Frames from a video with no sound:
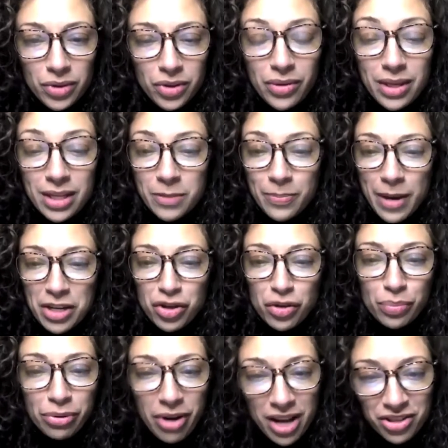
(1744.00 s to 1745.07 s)
to this special
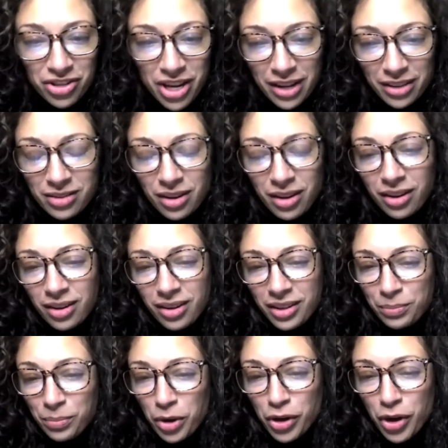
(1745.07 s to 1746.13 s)
project,
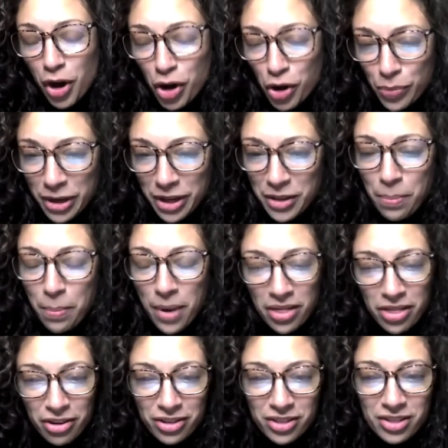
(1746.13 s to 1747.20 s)
an Urban
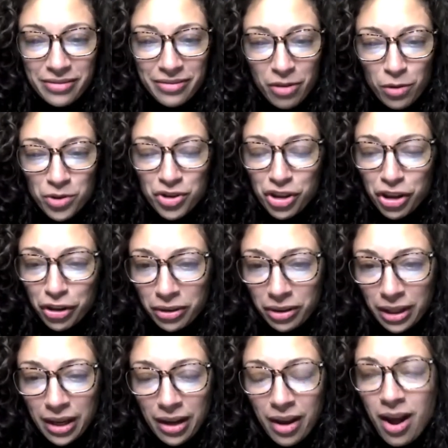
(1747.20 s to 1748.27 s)
Mother's Devotional.
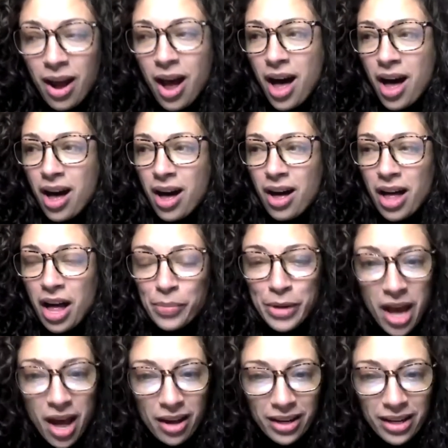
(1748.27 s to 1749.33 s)
I'll be
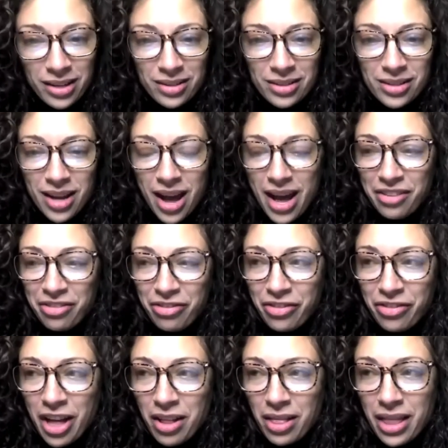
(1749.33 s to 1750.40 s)
honest, I
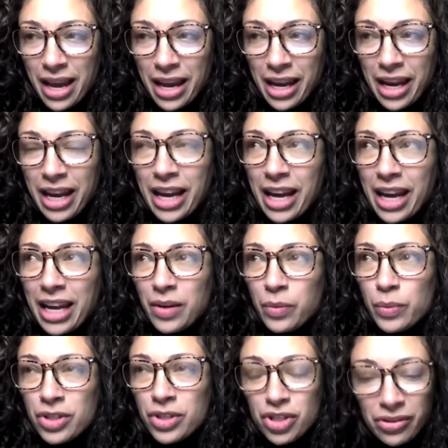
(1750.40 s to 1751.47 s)
felt like it
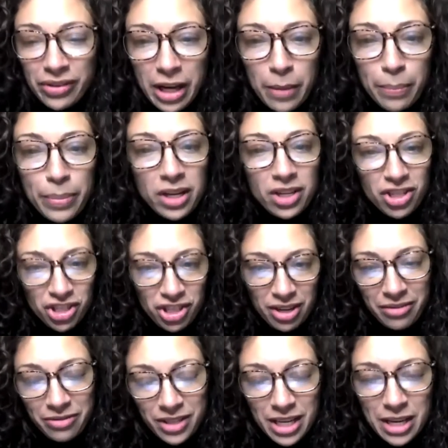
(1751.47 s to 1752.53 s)
was during a big
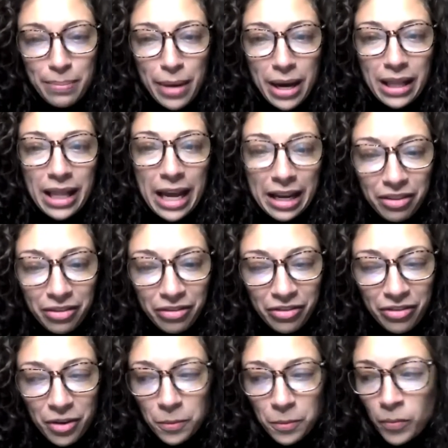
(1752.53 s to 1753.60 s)
shift in my
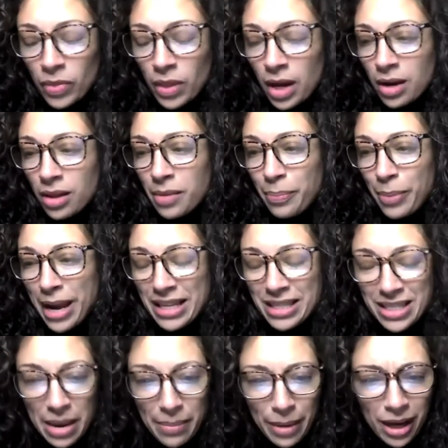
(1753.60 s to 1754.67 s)
life, the
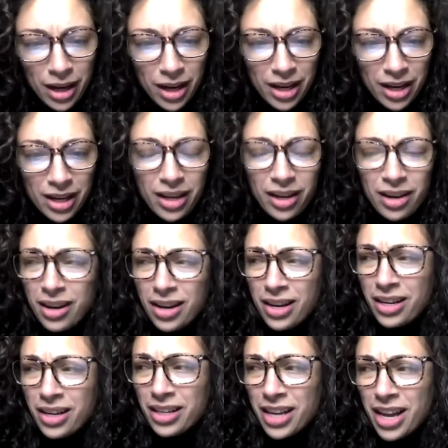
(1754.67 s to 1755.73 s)
pandemic,
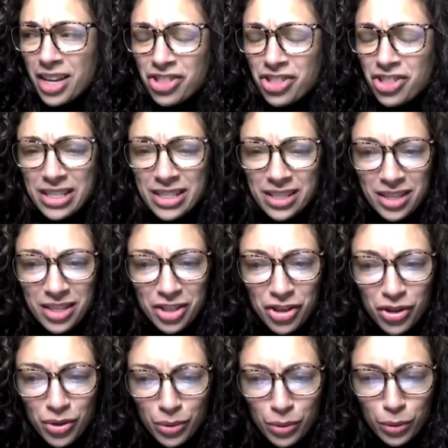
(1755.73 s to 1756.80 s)
adjusting
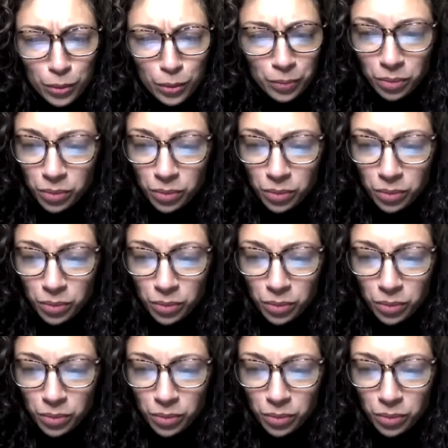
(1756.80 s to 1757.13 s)
to